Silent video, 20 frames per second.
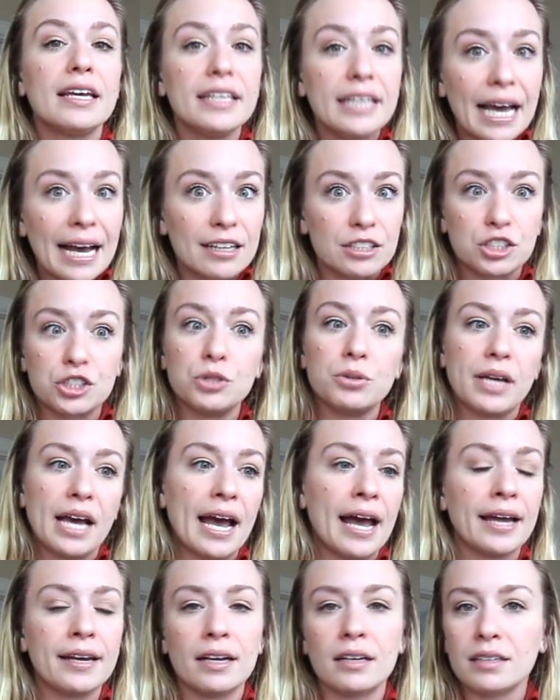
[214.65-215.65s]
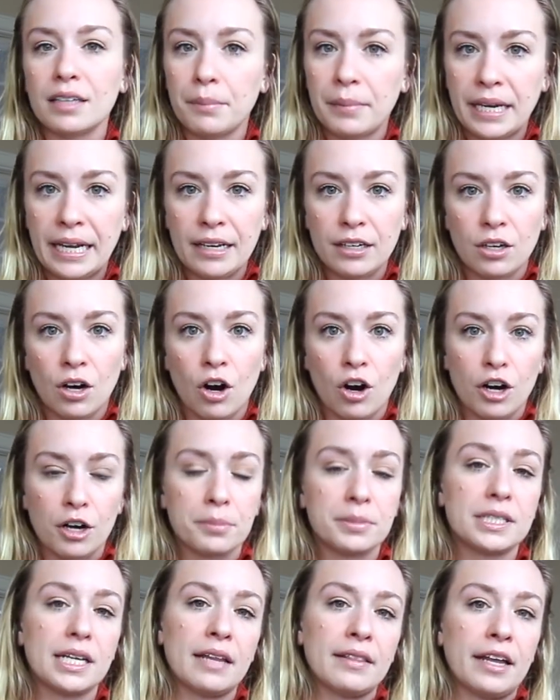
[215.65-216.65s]
Yes, you can eliminate
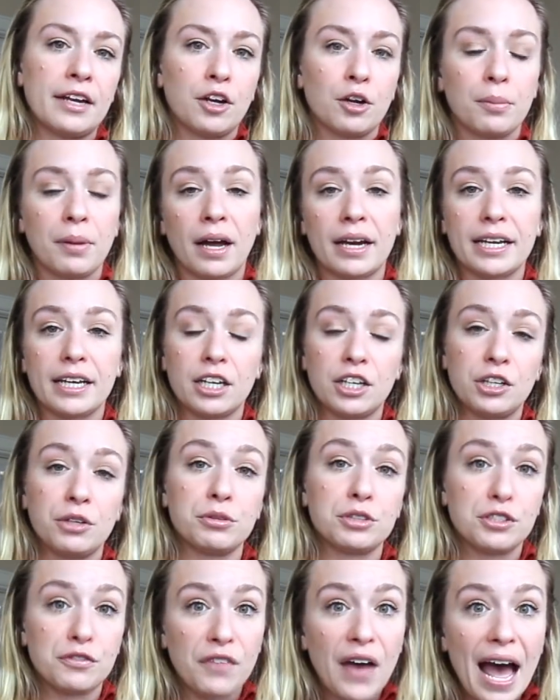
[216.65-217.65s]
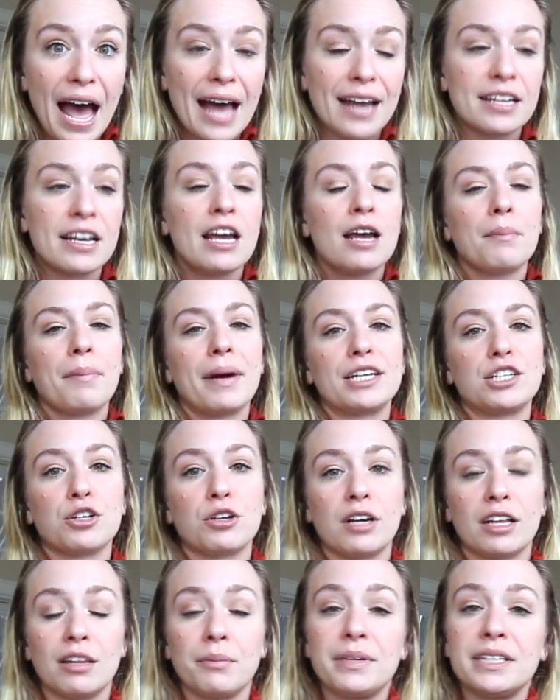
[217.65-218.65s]
carbs and then your body can use fat by
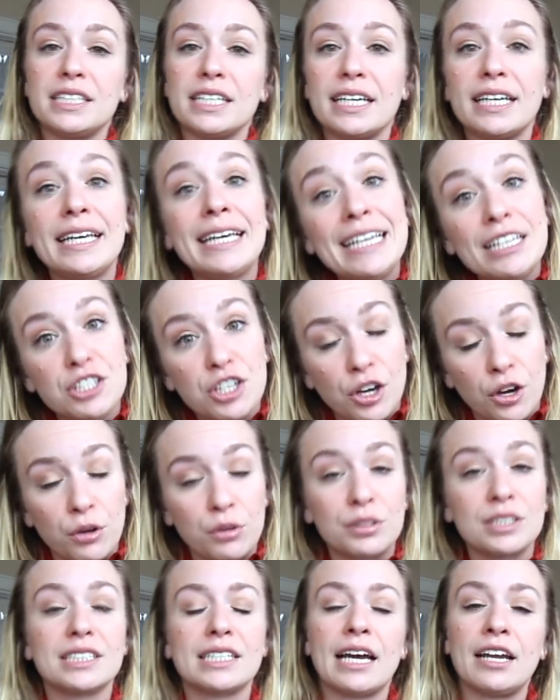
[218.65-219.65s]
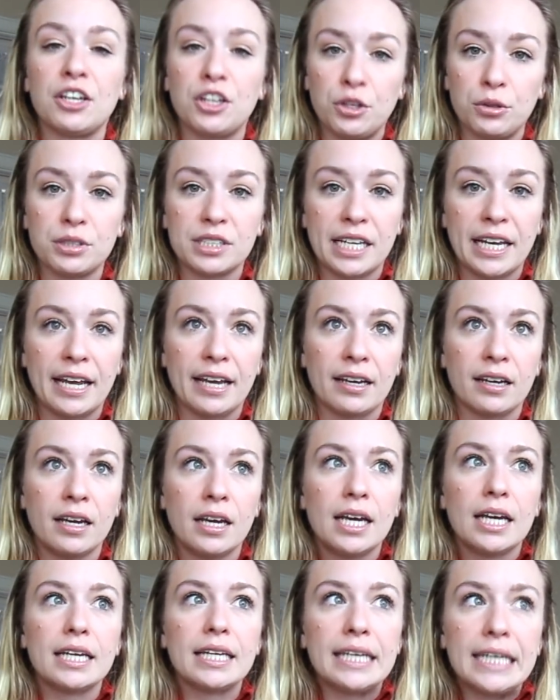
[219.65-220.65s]
turning them into ketones and using
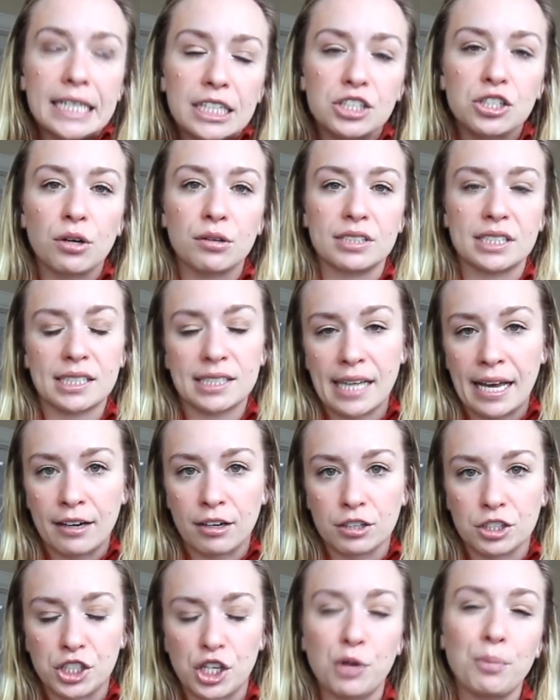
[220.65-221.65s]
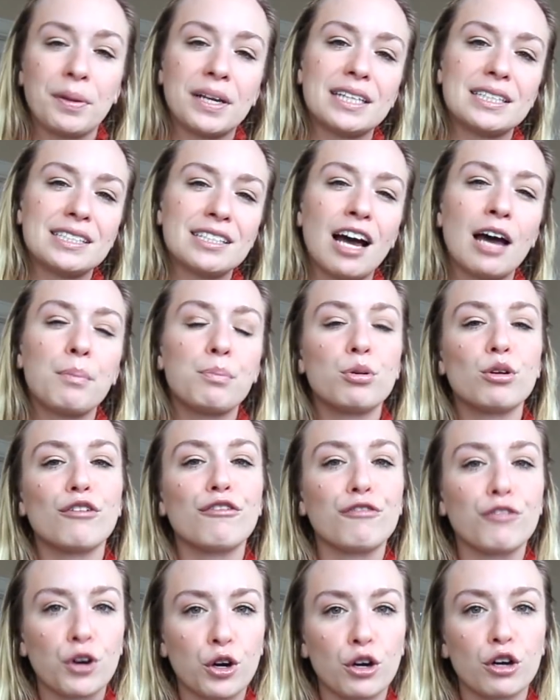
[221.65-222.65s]
ketones as energy, but it's not
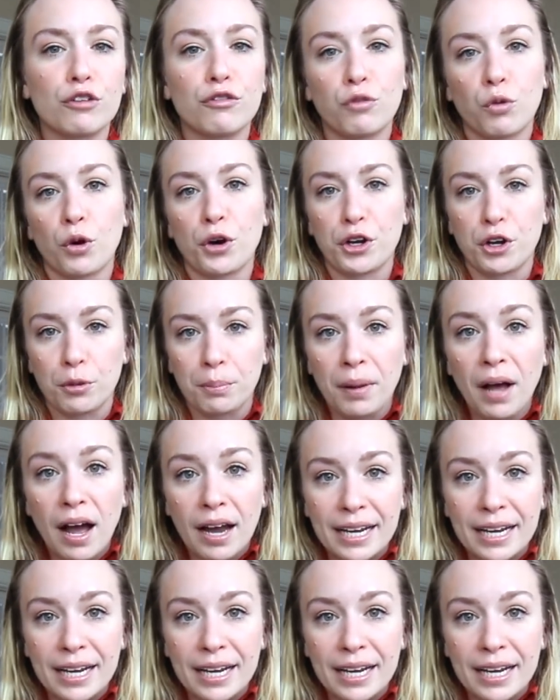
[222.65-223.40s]
preferred for your body.